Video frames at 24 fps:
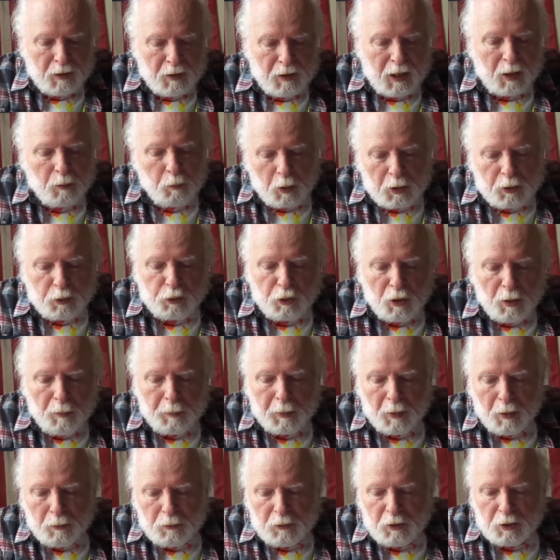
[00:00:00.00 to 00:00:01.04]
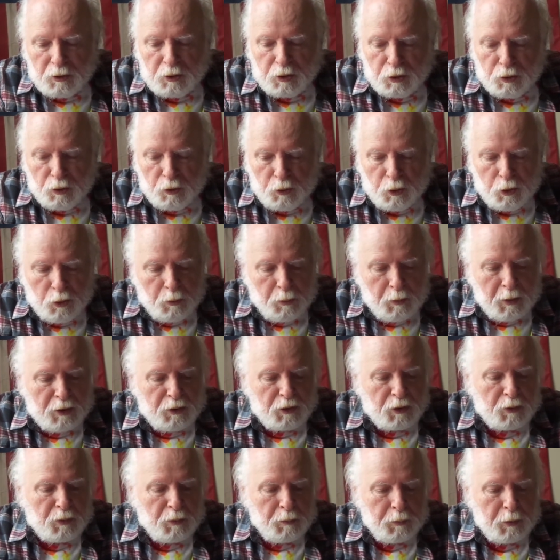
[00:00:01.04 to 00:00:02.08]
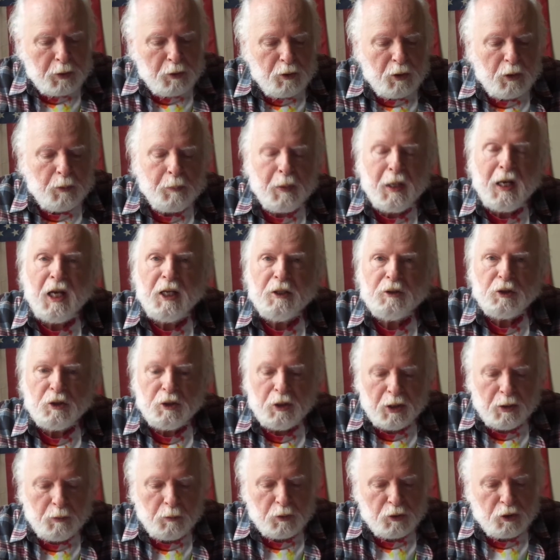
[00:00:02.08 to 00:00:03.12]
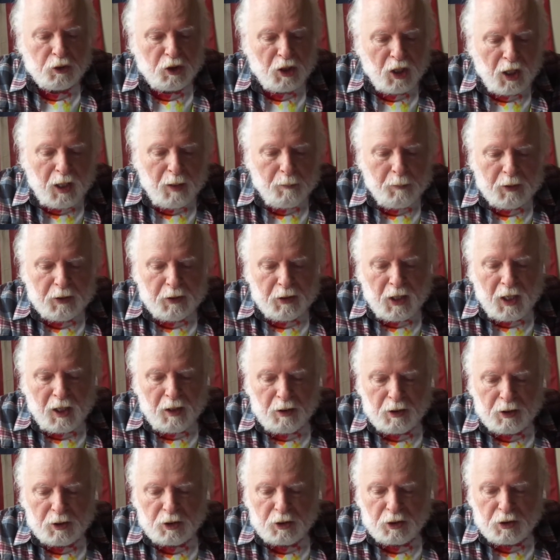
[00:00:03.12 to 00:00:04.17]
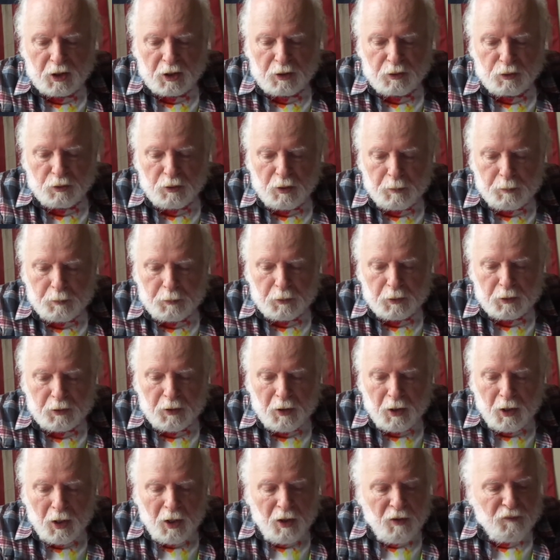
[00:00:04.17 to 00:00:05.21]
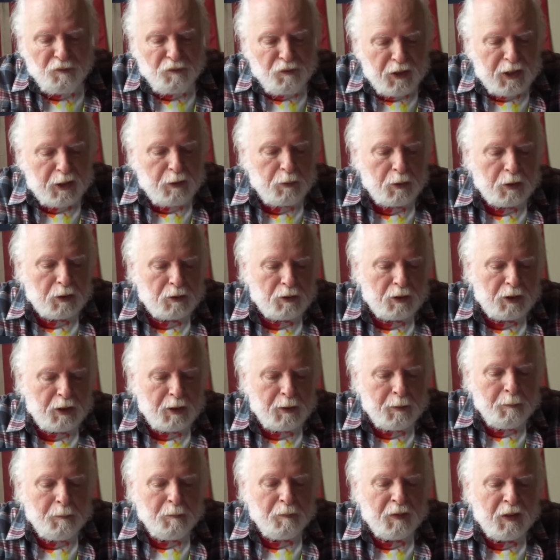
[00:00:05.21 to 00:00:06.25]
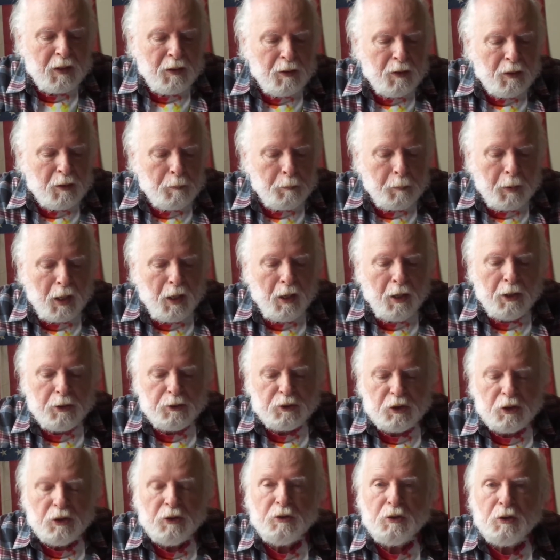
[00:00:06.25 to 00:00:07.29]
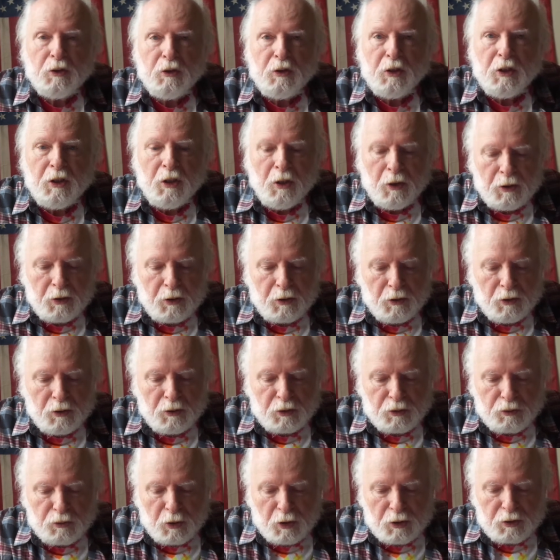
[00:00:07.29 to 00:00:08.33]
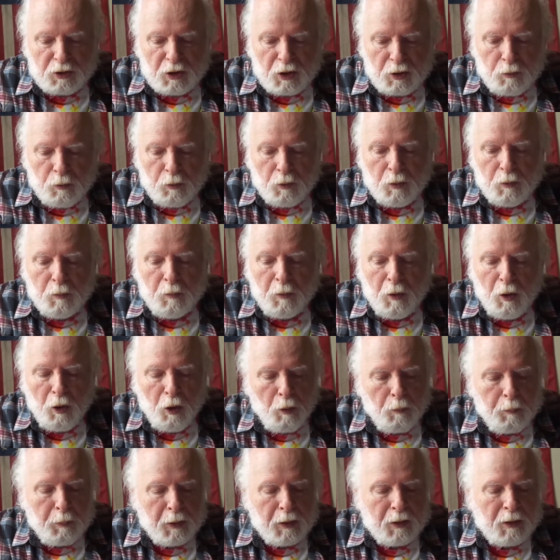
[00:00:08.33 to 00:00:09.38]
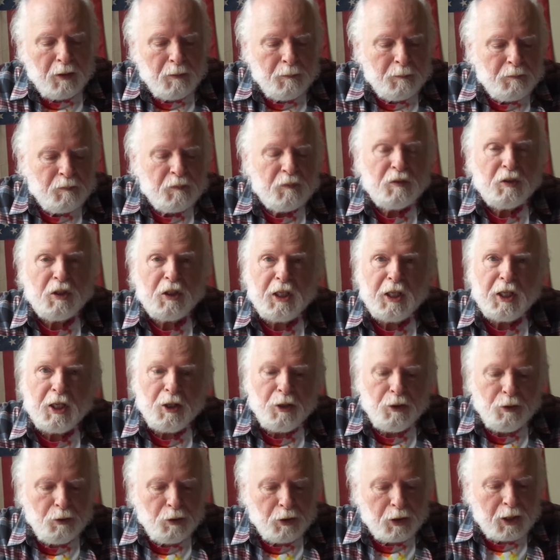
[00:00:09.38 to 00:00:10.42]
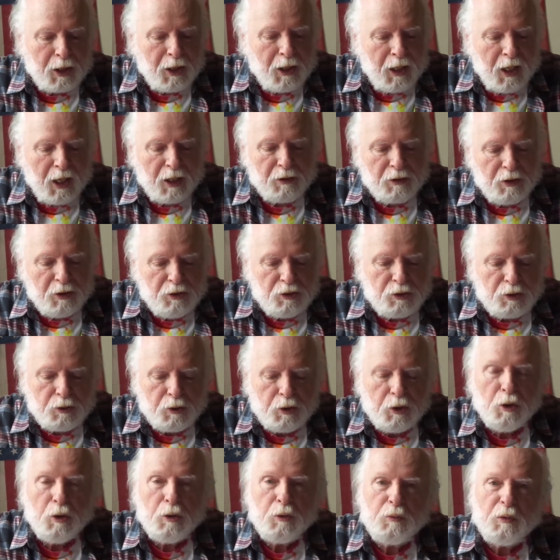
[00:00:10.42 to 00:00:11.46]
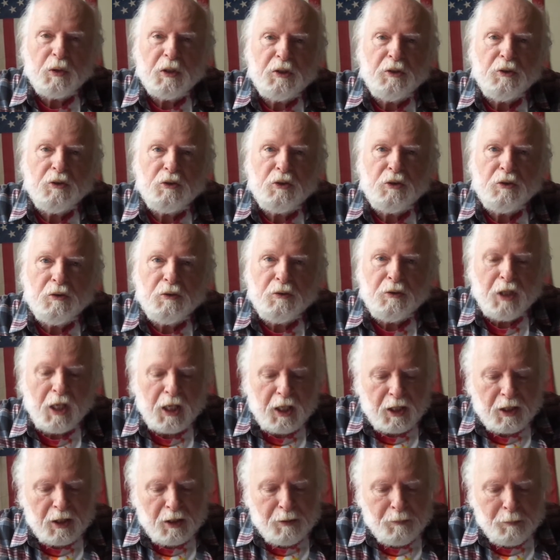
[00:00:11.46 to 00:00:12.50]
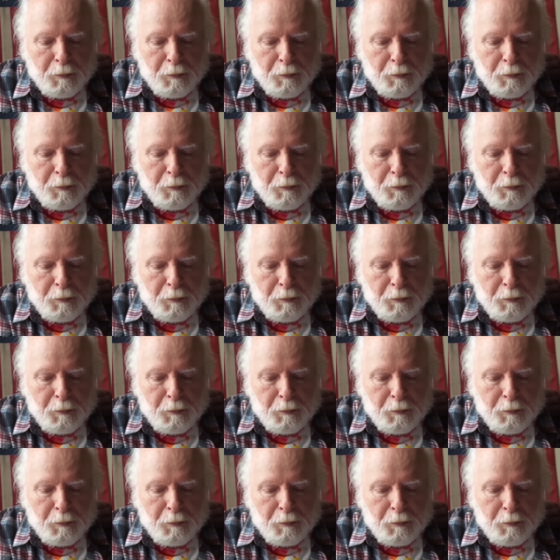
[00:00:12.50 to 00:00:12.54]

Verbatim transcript: And when Trump owned the Junior Miss Beauty pageant, it was common knowledge that Trump would frequently barge into the young girl's dressing room, hoping to get a look at these children's naked